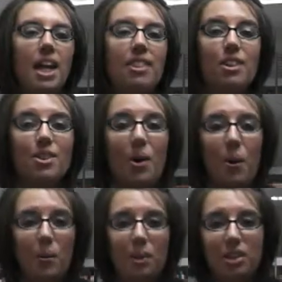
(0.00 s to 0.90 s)
There's
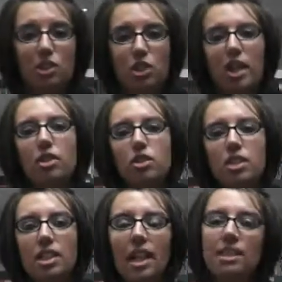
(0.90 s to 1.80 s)
always
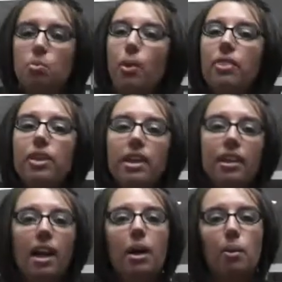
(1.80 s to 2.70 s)
changes, and that's one thing
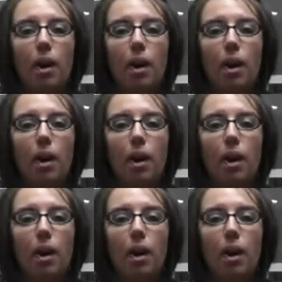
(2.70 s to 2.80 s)
that